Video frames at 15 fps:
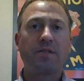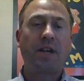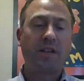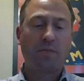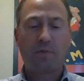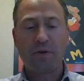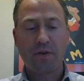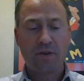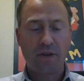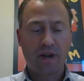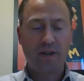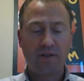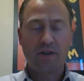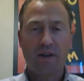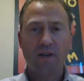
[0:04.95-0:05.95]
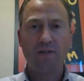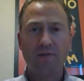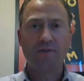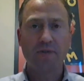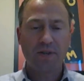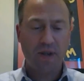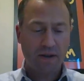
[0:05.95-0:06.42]
textbook,
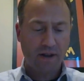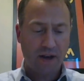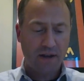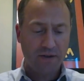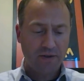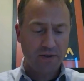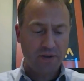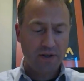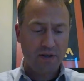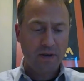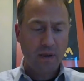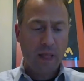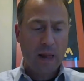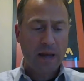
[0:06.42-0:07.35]
Educational Psychology